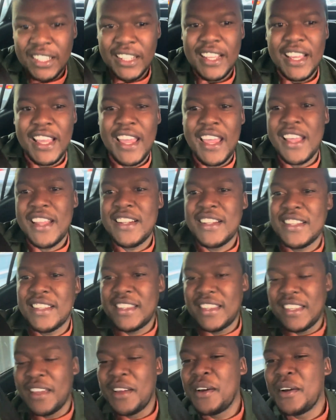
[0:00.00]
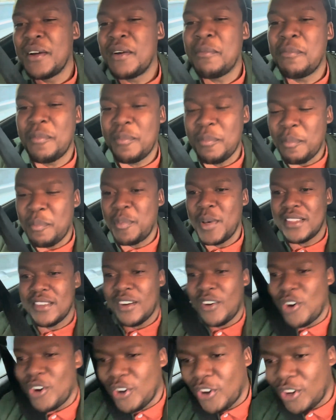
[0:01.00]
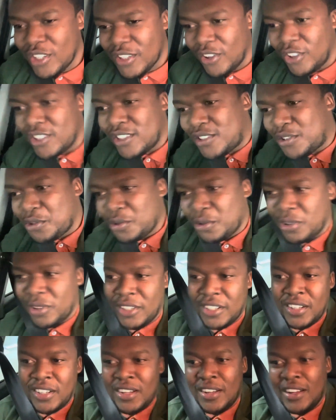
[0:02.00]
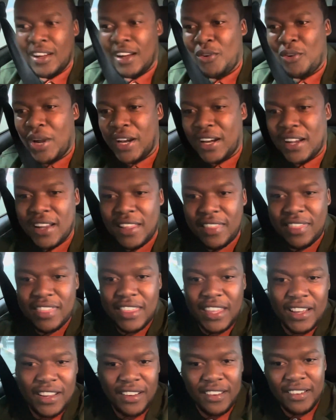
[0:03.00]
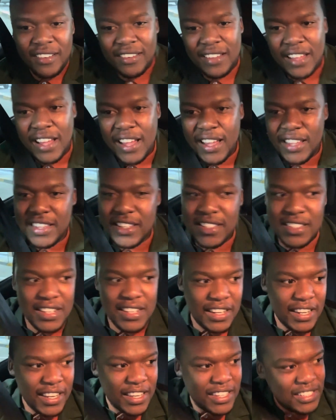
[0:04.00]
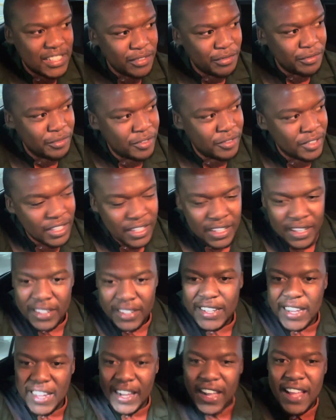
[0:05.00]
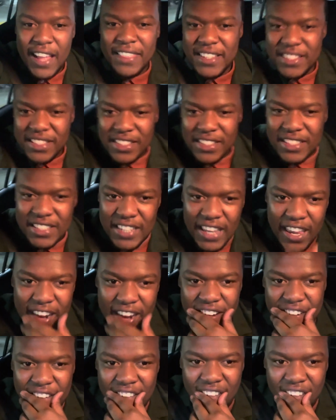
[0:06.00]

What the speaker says: And also, one other thing that's a negative, the car doesn't turn.